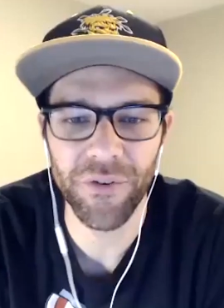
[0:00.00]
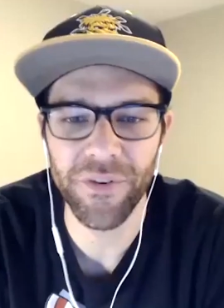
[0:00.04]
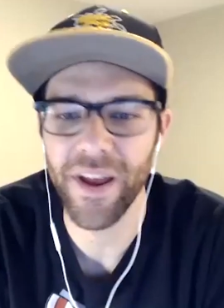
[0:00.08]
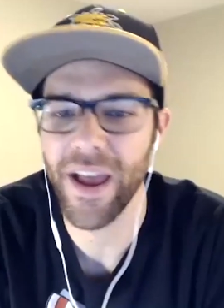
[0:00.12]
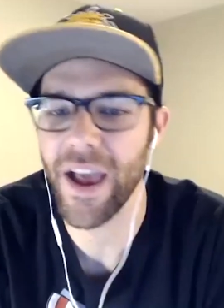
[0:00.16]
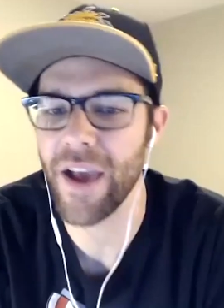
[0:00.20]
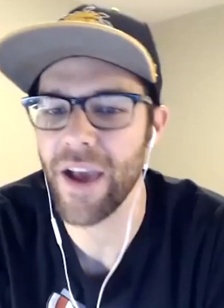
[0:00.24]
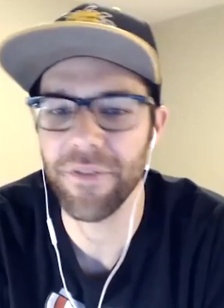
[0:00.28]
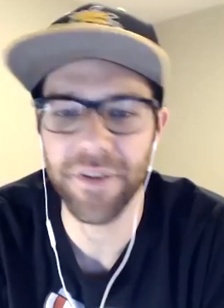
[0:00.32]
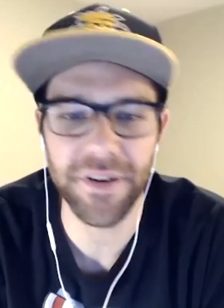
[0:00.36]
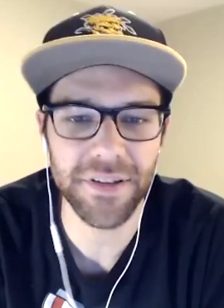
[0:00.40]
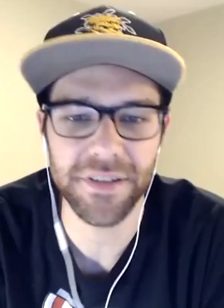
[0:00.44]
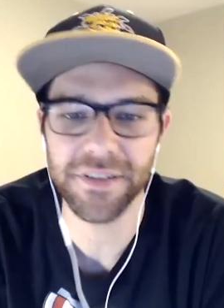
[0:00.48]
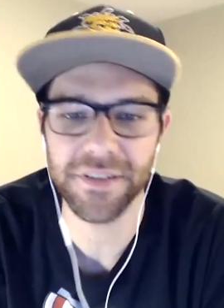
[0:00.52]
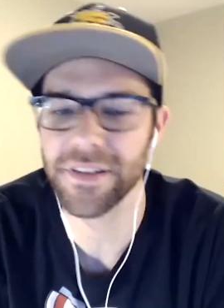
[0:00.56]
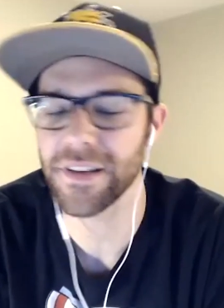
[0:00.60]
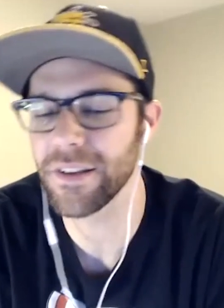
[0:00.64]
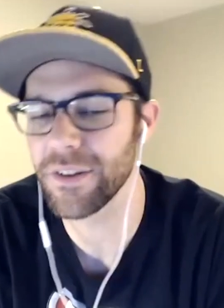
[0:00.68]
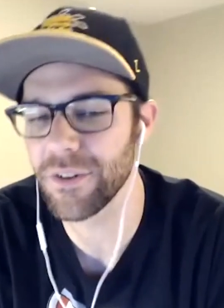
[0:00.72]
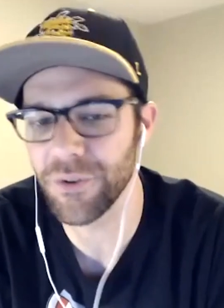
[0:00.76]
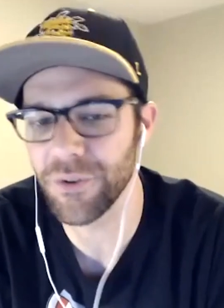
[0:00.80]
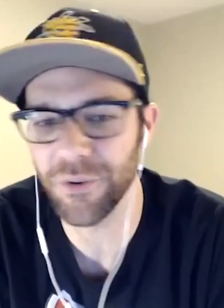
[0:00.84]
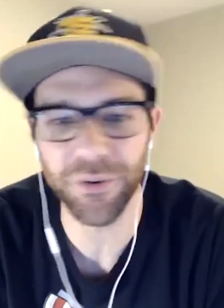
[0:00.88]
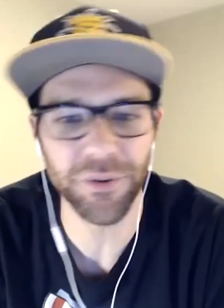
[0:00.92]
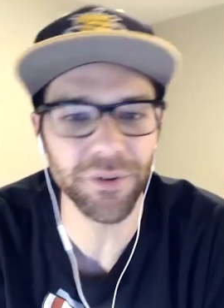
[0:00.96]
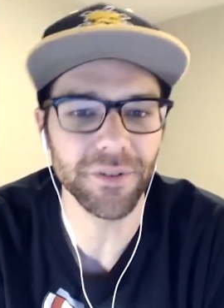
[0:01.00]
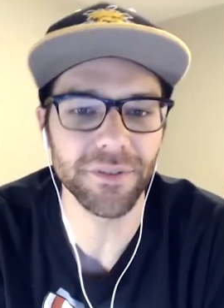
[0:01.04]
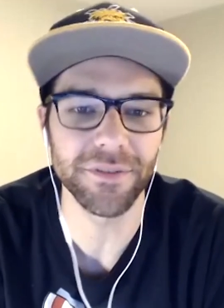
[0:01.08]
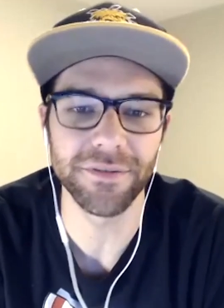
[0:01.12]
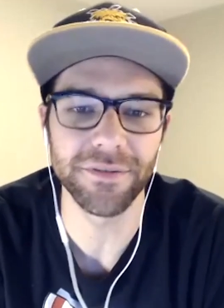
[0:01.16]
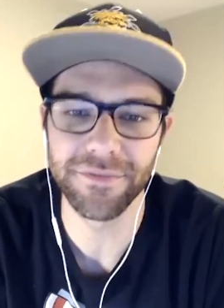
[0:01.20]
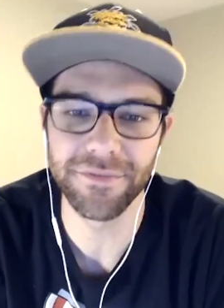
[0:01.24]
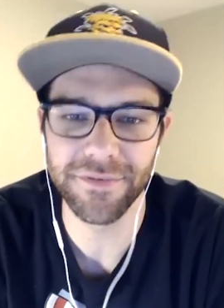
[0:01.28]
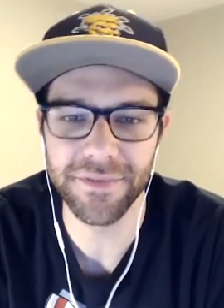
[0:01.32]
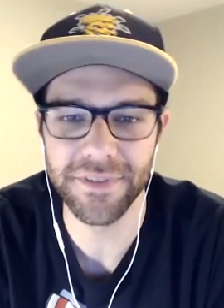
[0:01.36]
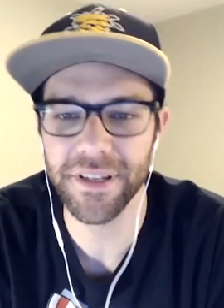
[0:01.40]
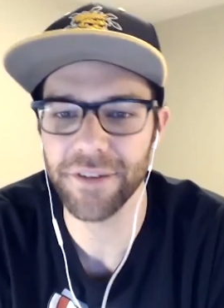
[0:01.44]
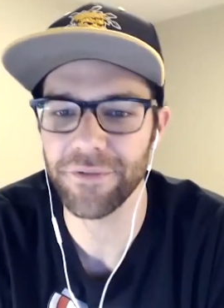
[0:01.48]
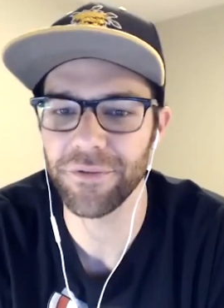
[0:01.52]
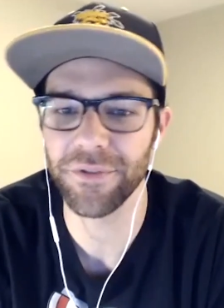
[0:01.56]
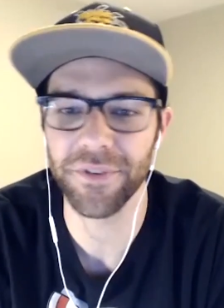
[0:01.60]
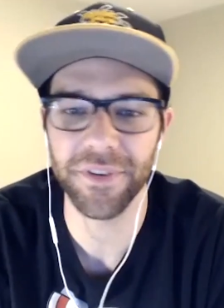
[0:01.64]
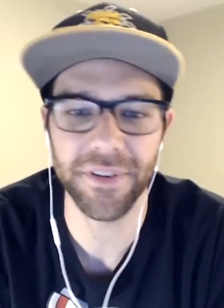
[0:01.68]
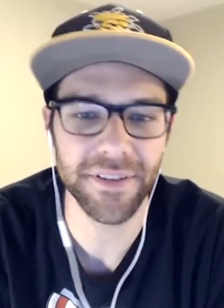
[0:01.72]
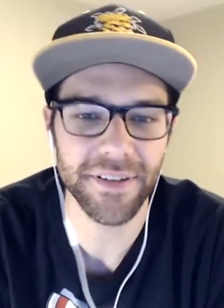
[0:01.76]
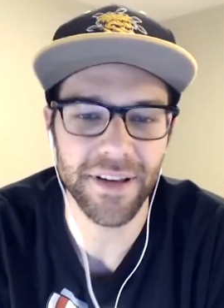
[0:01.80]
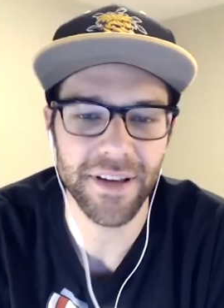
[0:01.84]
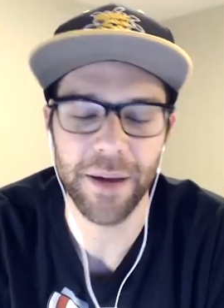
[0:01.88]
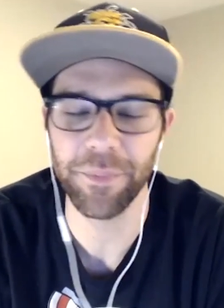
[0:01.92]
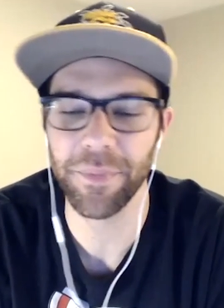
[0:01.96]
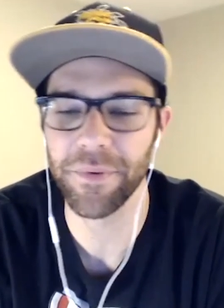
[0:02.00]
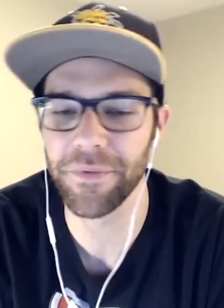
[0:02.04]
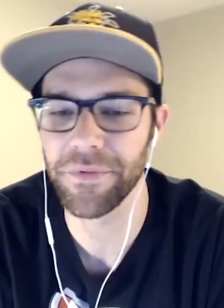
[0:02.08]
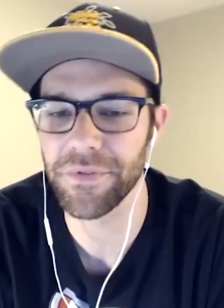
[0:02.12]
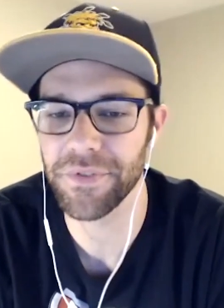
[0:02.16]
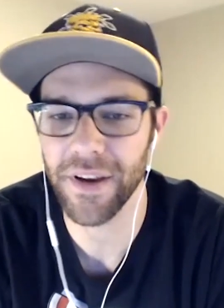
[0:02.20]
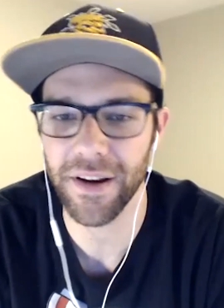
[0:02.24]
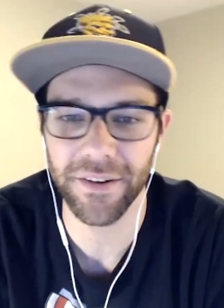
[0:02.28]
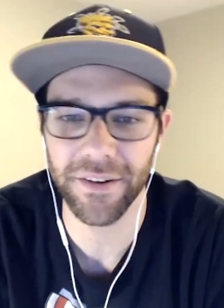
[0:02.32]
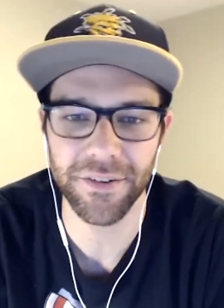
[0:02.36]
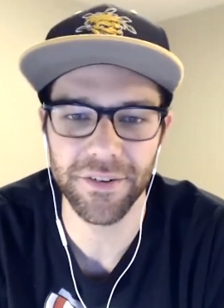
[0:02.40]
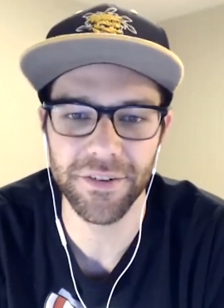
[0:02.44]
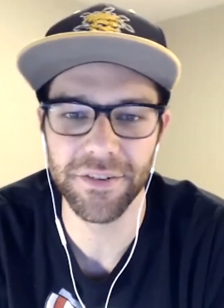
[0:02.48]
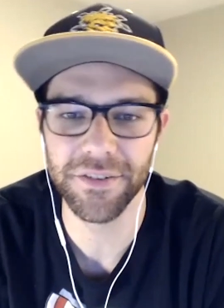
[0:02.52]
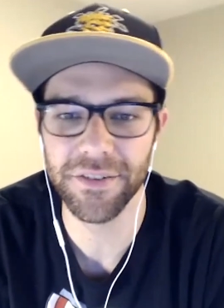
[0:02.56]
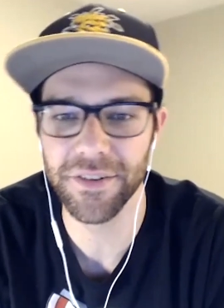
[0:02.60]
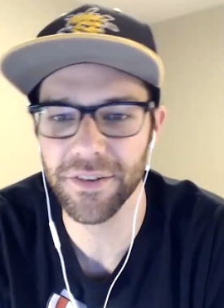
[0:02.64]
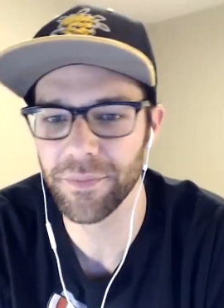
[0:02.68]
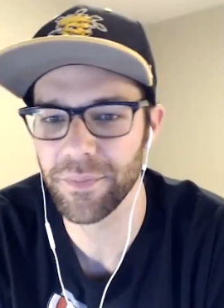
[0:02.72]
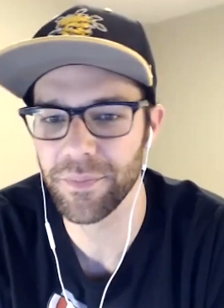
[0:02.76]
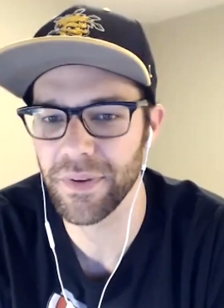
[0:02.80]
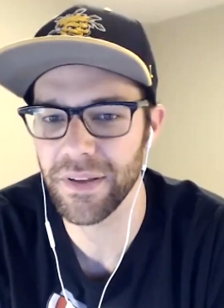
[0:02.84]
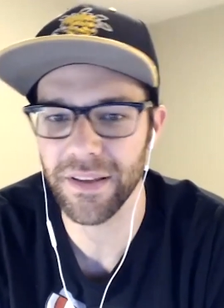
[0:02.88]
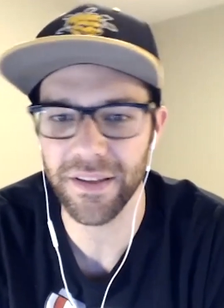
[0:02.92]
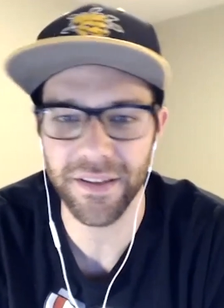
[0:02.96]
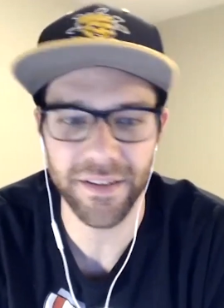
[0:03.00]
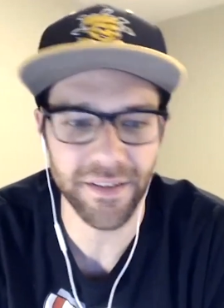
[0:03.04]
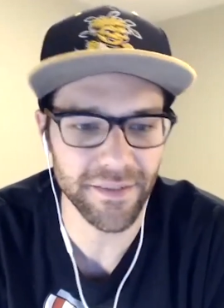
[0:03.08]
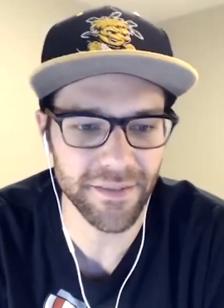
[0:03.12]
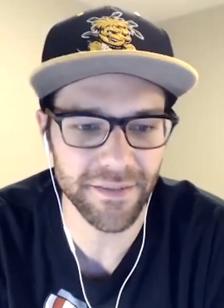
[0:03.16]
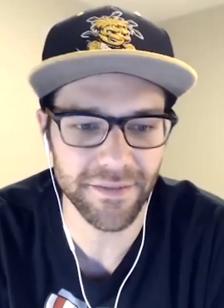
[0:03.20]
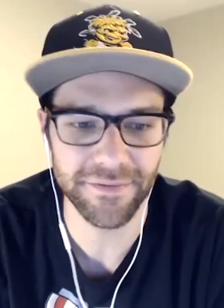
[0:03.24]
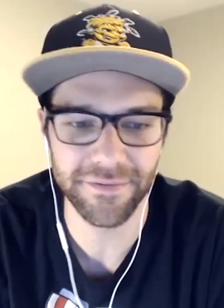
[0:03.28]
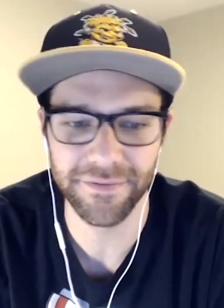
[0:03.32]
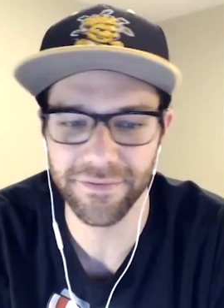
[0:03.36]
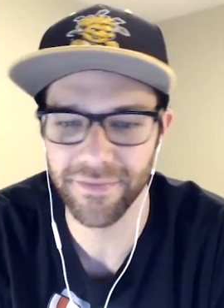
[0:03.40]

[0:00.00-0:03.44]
every single different type of sector to be